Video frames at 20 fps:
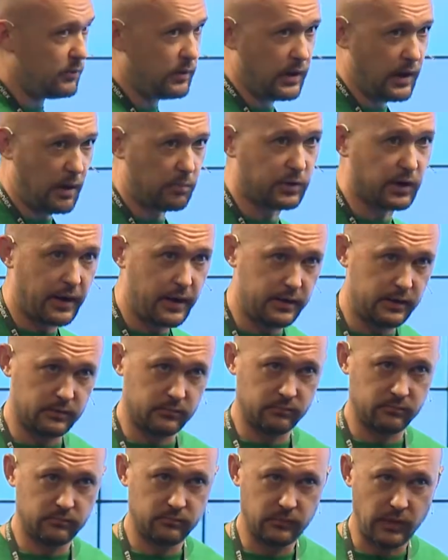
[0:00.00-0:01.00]
we're upgrading
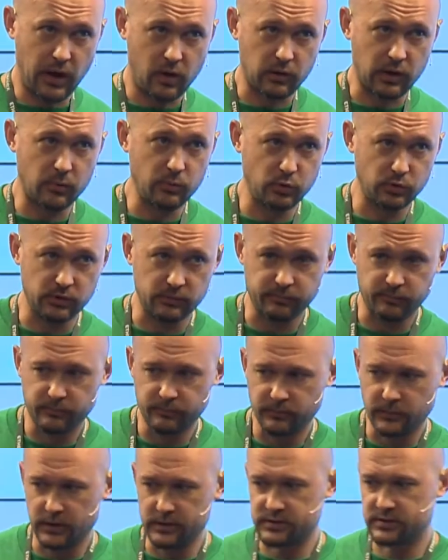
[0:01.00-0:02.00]
our computer,
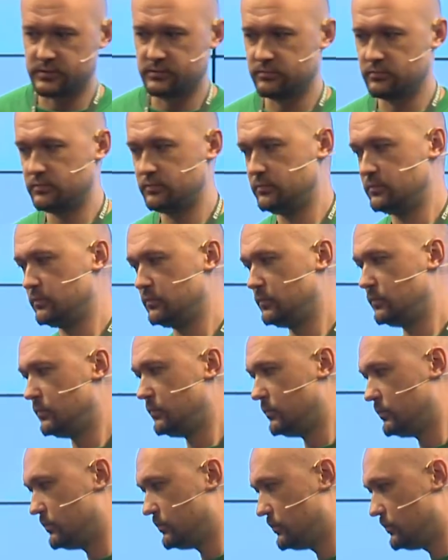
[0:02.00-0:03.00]
there's
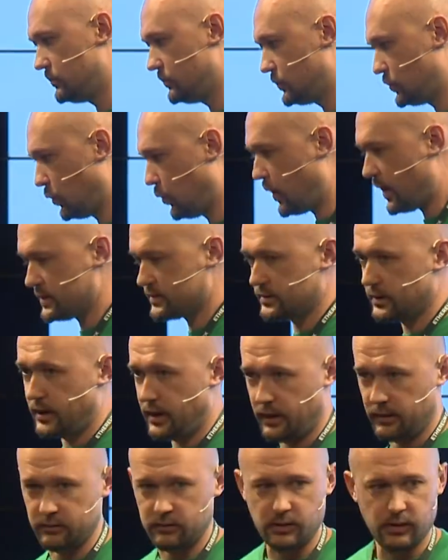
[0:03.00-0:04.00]
2 ways again.